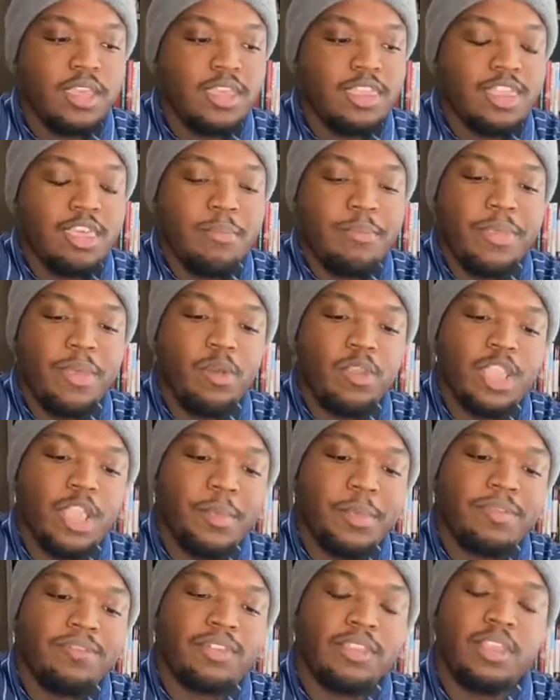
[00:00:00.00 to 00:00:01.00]
the
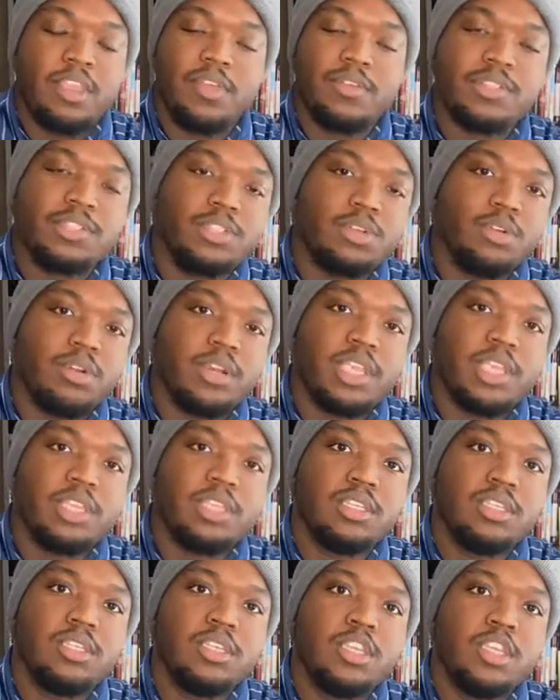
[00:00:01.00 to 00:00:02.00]
buildup of a love
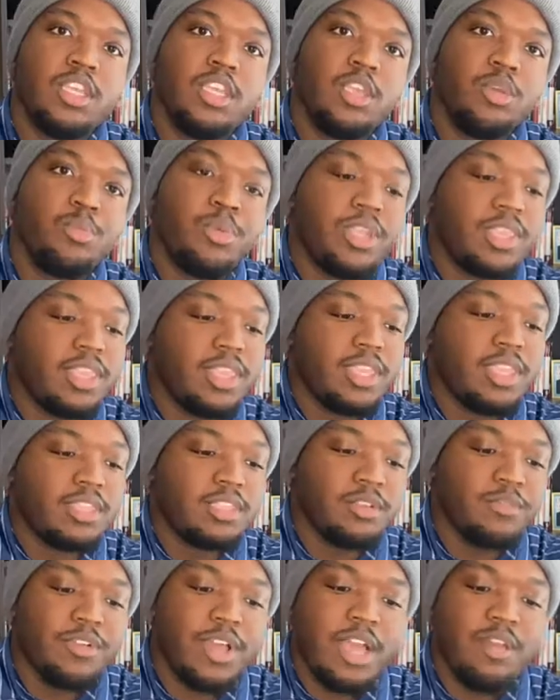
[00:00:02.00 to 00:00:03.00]
story with the
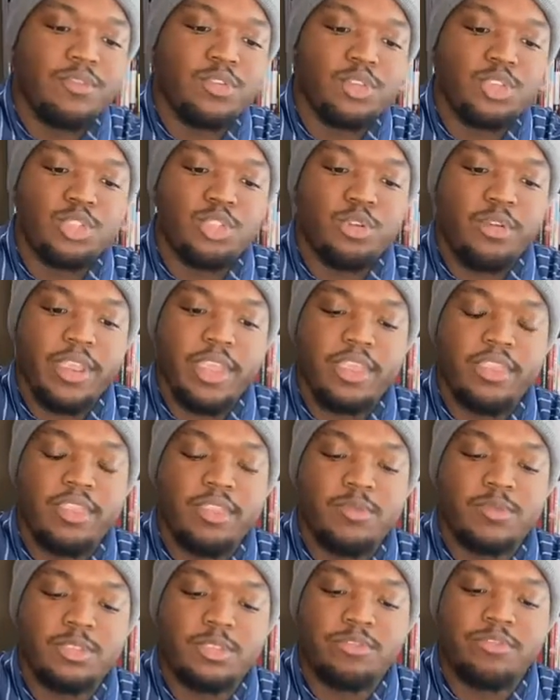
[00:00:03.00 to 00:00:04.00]
survival story of
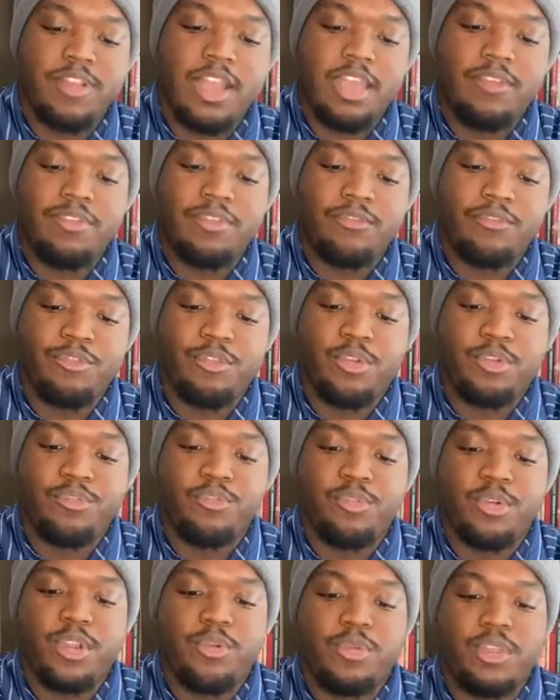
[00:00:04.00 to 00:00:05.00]
them surviving for
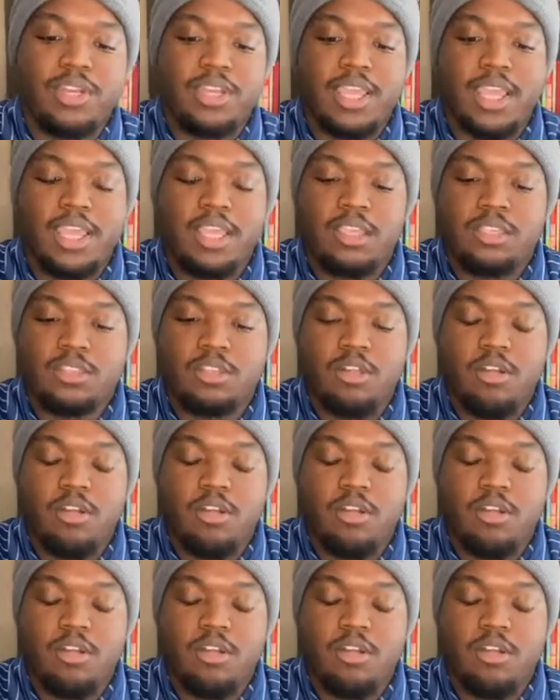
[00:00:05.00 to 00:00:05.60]
41 days